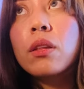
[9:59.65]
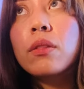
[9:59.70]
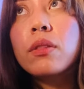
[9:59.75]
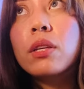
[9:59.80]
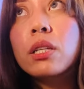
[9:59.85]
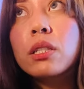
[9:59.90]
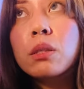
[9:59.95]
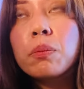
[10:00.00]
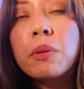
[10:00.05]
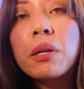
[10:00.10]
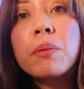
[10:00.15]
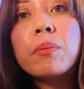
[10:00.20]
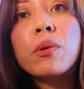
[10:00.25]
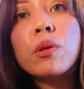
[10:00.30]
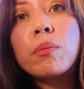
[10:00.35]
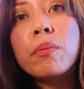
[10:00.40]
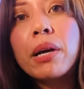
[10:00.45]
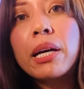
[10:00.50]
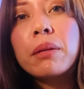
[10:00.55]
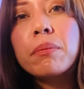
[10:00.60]
these people
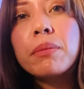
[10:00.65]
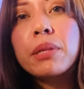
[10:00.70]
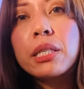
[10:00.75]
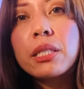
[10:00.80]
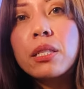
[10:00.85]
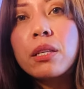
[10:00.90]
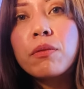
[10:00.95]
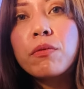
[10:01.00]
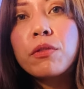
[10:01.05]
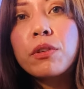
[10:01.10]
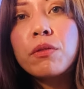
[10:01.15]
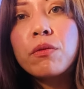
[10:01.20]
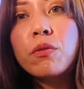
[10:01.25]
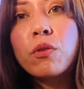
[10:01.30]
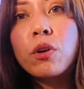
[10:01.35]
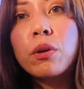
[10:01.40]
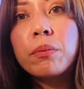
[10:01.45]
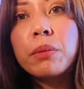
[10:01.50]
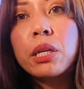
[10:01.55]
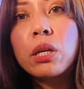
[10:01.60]
might be different
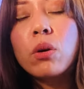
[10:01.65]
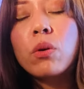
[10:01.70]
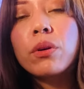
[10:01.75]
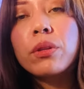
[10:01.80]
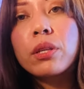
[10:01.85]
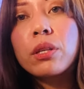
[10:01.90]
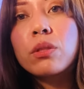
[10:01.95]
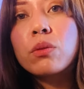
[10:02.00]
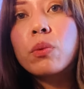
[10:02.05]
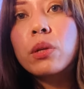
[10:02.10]
for me, or these